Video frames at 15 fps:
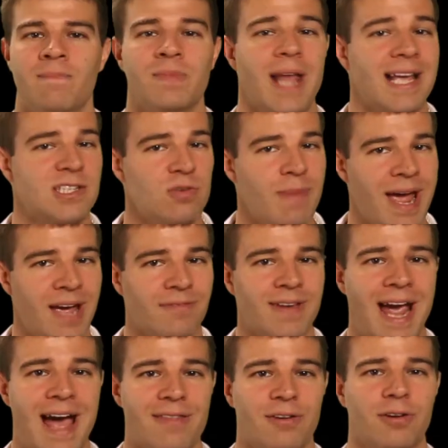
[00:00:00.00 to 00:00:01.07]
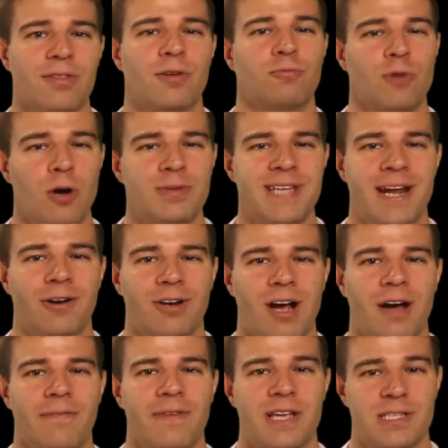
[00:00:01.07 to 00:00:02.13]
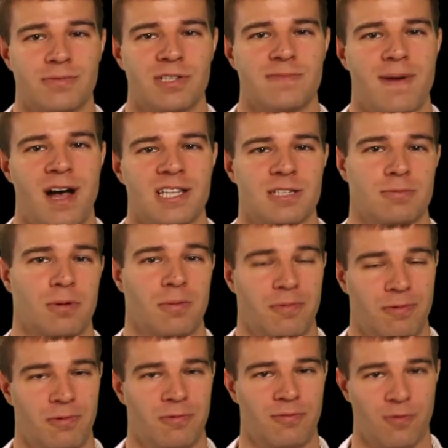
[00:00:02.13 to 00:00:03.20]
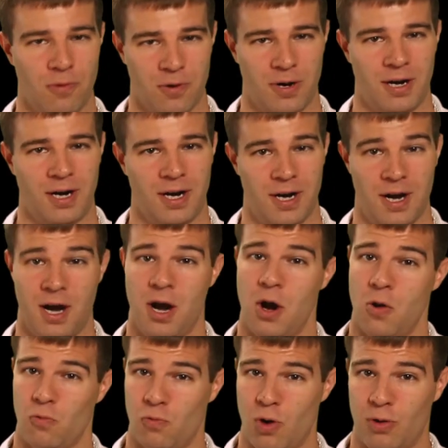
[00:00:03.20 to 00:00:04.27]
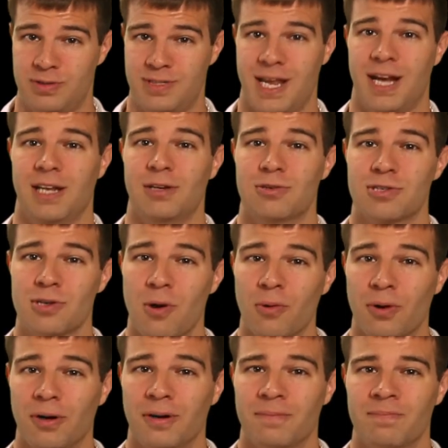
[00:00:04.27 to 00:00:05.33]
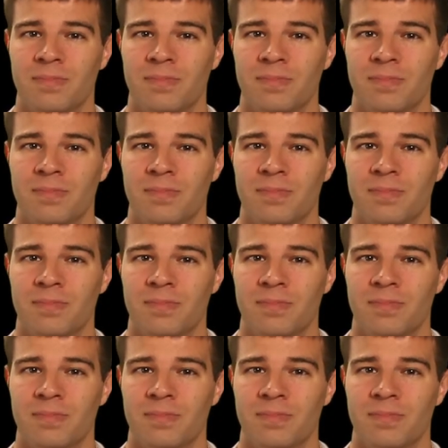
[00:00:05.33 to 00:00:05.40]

As you may have gathered, the rotator cuff is responsible for rotating your shoulder,